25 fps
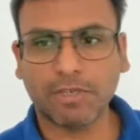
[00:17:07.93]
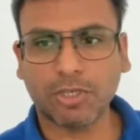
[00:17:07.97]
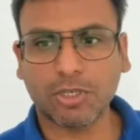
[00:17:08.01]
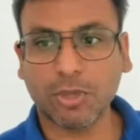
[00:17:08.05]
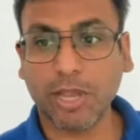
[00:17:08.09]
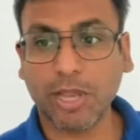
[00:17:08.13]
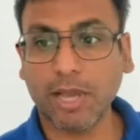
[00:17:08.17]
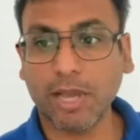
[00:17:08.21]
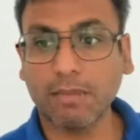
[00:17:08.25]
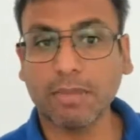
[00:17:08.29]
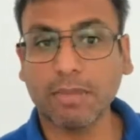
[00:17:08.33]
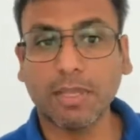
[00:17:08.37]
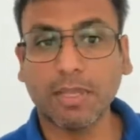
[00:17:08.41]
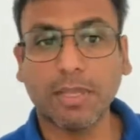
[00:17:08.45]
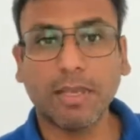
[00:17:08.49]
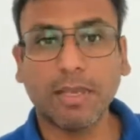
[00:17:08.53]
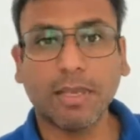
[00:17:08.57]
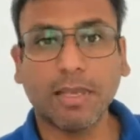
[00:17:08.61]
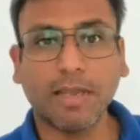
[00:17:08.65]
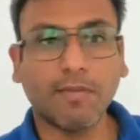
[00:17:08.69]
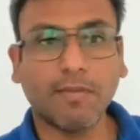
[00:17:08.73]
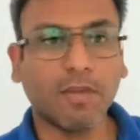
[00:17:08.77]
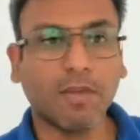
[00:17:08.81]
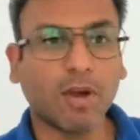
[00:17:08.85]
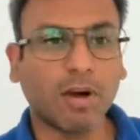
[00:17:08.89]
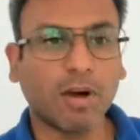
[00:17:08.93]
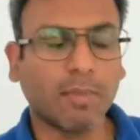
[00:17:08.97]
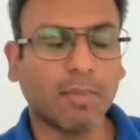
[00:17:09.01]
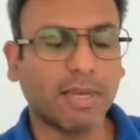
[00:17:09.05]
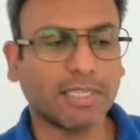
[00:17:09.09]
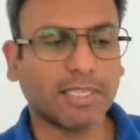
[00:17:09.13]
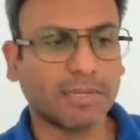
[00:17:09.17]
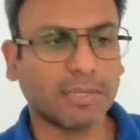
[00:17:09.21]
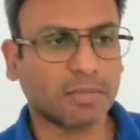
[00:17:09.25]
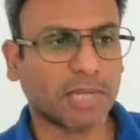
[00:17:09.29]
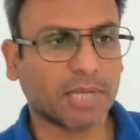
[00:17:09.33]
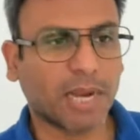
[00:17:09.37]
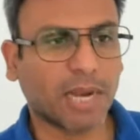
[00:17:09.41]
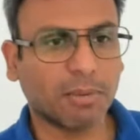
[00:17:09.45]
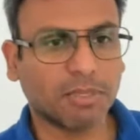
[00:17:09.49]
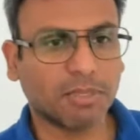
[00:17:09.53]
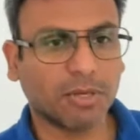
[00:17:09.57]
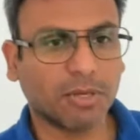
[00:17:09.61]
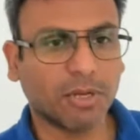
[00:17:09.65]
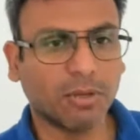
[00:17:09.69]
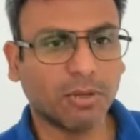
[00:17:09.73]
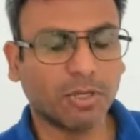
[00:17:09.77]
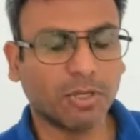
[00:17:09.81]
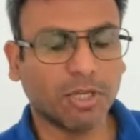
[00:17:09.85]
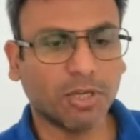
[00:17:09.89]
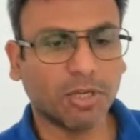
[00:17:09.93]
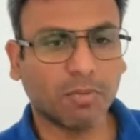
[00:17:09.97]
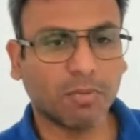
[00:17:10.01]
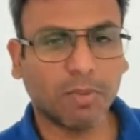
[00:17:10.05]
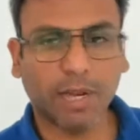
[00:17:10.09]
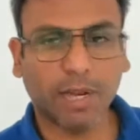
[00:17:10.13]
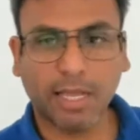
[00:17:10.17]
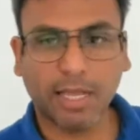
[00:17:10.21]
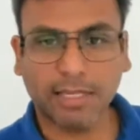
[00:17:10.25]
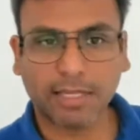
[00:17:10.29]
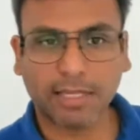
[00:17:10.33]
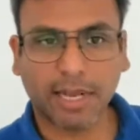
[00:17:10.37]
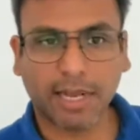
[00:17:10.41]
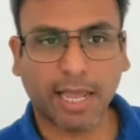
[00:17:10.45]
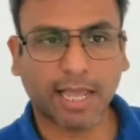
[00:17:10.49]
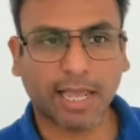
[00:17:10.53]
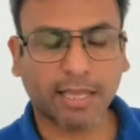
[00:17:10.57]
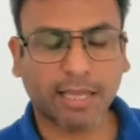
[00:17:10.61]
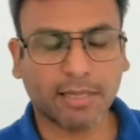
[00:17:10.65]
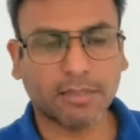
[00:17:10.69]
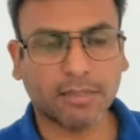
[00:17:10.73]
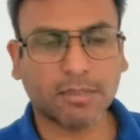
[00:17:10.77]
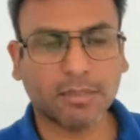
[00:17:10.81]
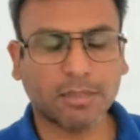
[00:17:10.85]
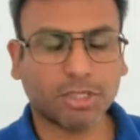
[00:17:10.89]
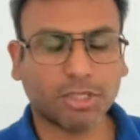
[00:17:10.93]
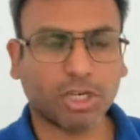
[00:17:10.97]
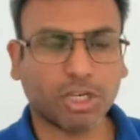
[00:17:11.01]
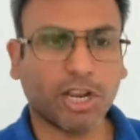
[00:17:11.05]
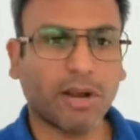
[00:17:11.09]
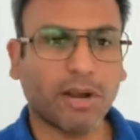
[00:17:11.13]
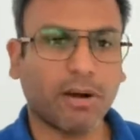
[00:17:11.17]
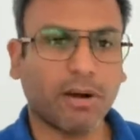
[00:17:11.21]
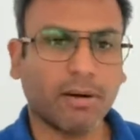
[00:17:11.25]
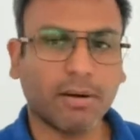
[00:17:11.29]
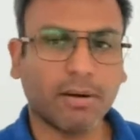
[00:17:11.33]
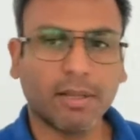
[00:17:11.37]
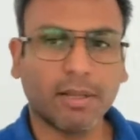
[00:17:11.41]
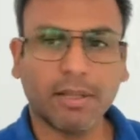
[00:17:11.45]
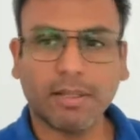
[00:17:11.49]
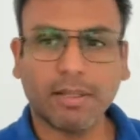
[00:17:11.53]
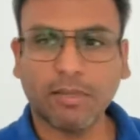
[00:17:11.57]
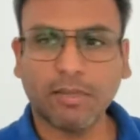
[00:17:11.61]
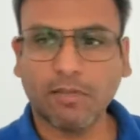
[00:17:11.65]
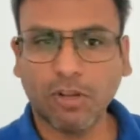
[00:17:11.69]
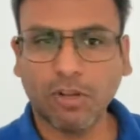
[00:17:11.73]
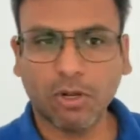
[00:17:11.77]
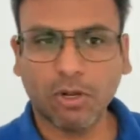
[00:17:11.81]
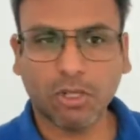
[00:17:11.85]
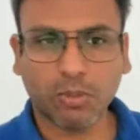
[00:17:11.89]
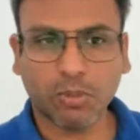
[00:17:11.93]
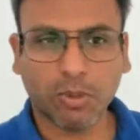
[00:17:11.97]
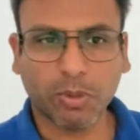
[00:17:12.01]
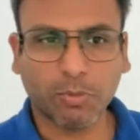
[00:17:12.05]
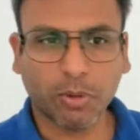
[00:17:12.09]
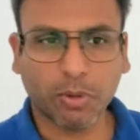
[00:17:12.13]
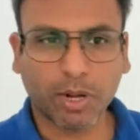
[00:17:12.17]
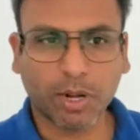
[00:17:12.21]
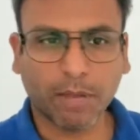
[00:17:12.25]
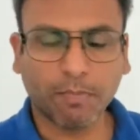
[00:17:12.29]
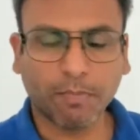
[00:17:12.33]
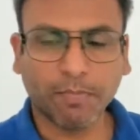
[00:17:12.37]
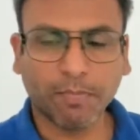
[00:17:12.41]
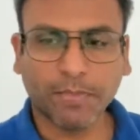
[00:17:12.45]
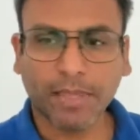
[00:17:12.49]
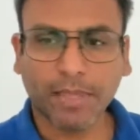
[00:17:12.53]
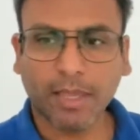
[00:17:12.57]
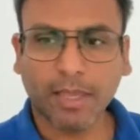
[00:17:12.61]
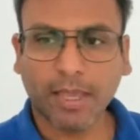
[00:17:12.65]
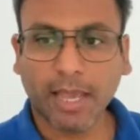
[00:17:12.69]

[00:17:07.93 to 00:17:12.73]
So yeah, if you are my subscribers on YouTube, please like and share the videos we put up,